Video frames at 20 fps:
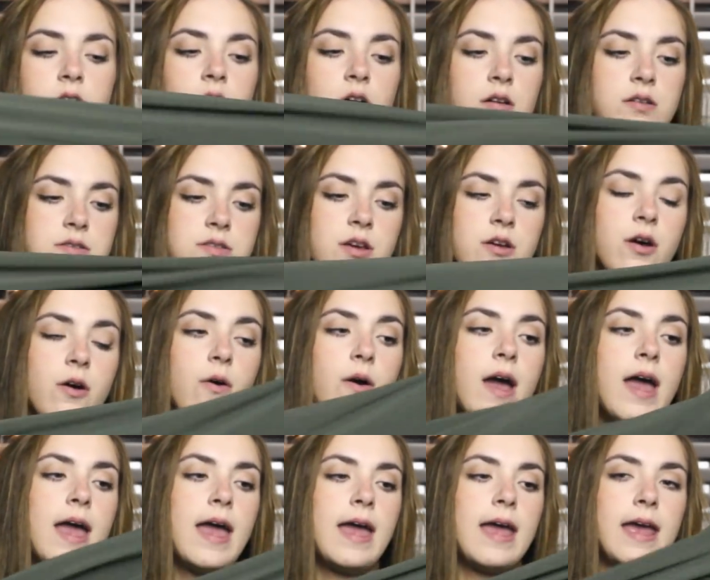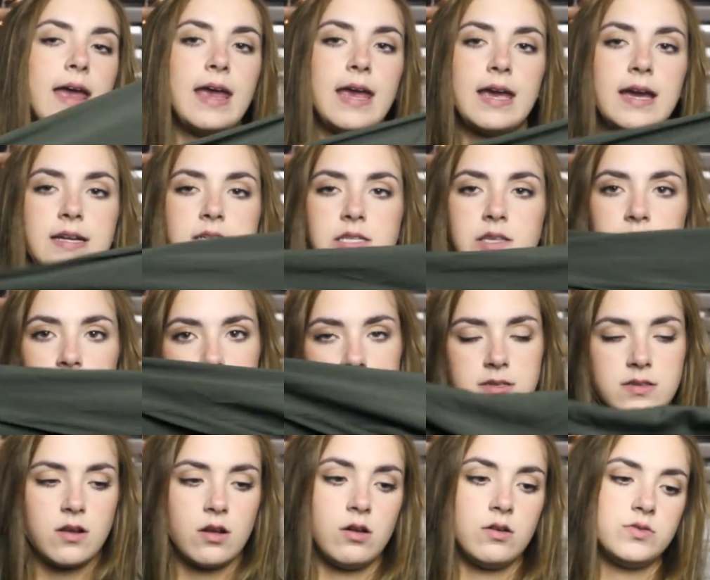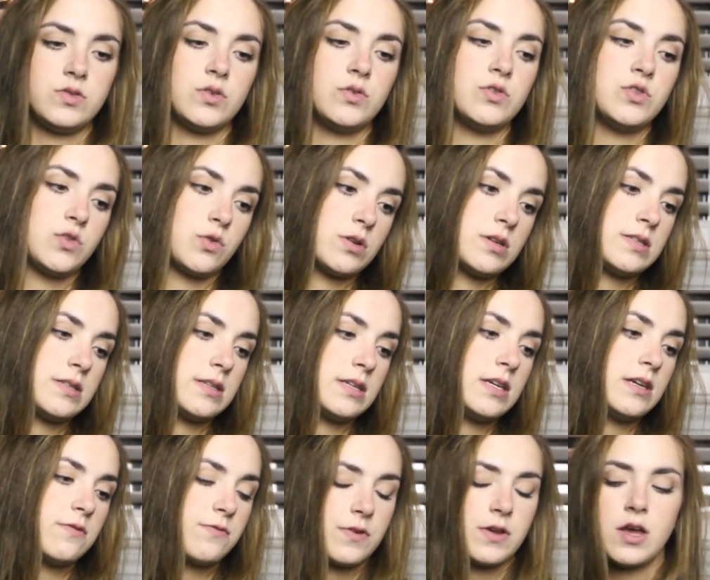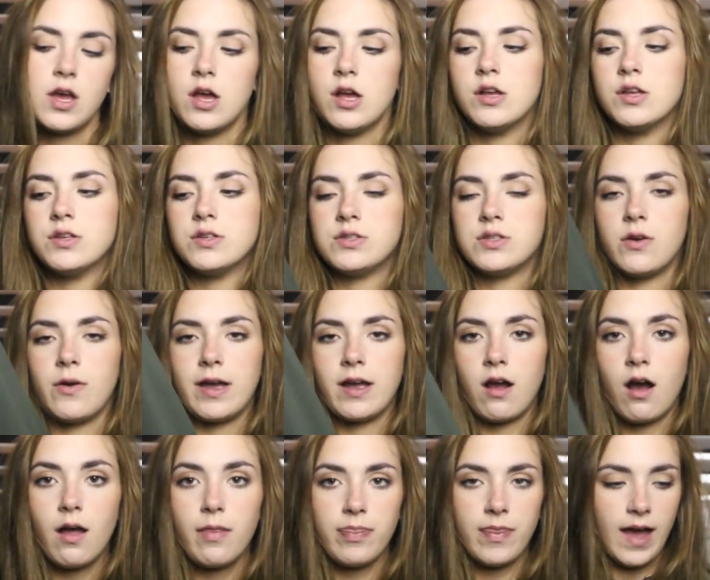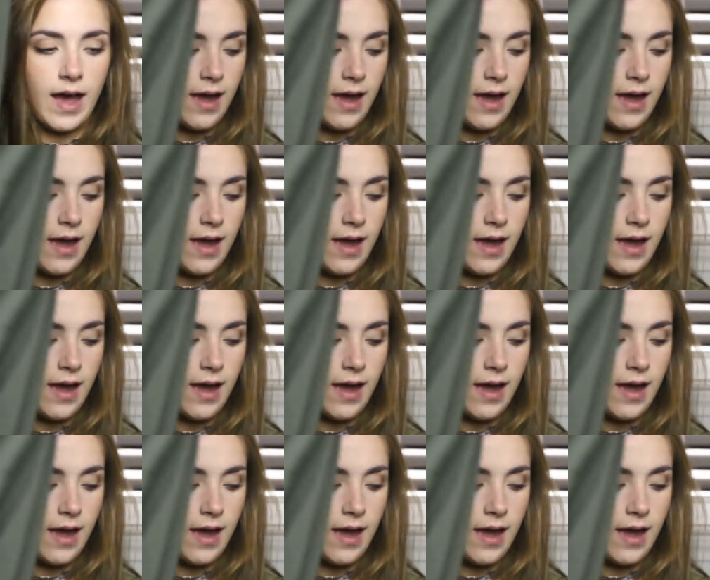are also, and this is also short sleeve. So I got